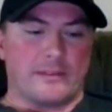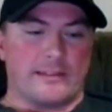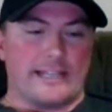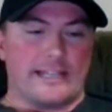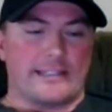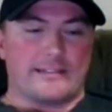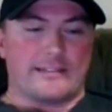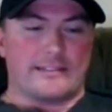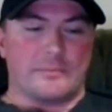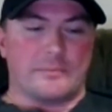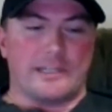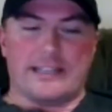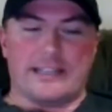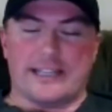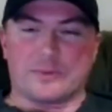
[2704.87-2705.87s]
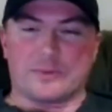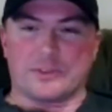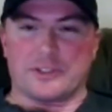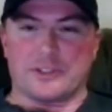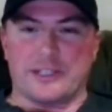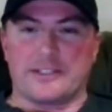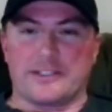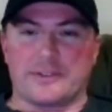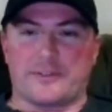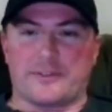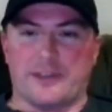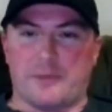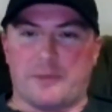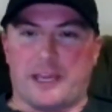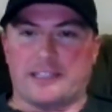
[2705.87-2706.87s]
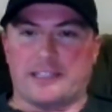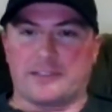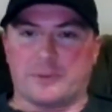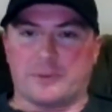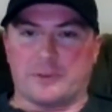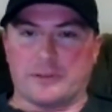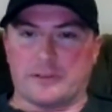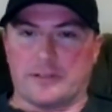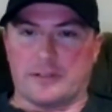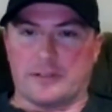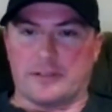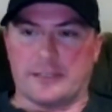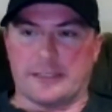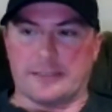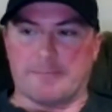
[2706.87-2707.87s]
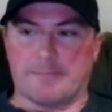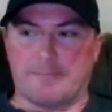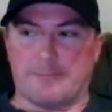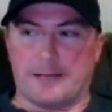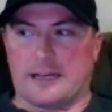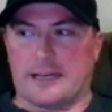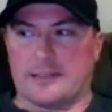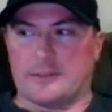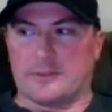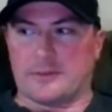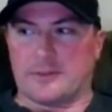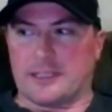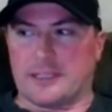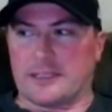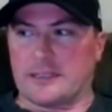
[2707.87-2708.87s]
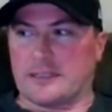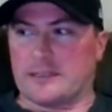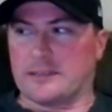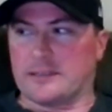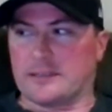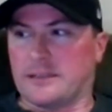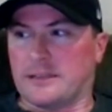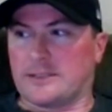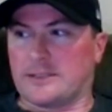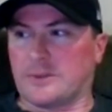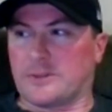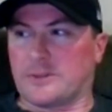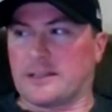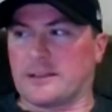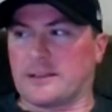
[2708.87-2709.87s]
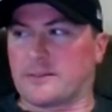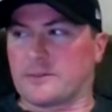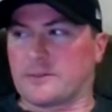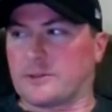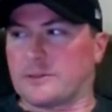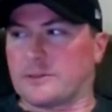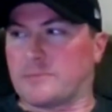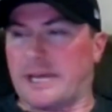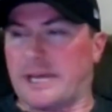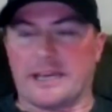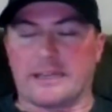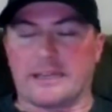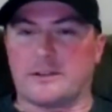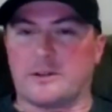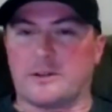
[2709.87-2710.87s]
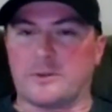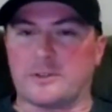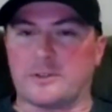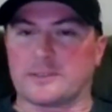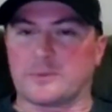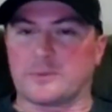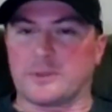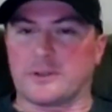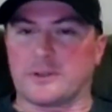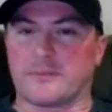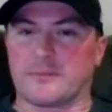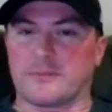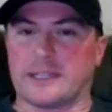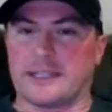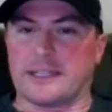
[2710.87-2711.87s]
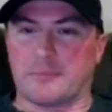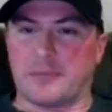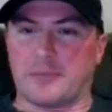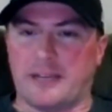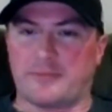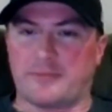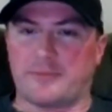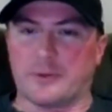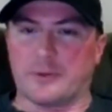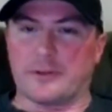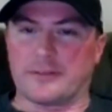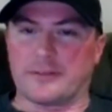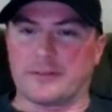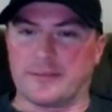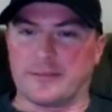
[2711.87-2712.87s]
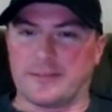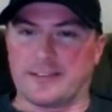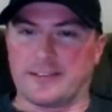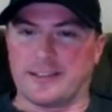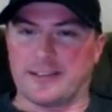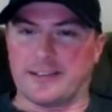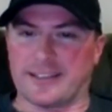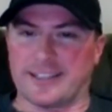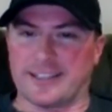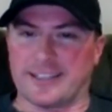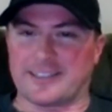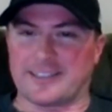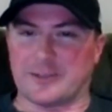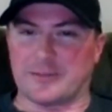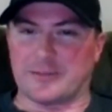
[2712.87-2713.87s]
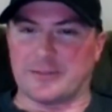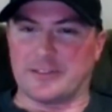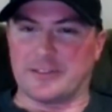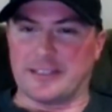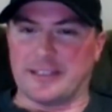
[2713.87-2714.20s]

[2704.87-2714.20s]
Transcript: that to me, that's what your entry fee pays for. Uh, I don't think I don't think throwing a bag in a hole is worth getting paid for unless you're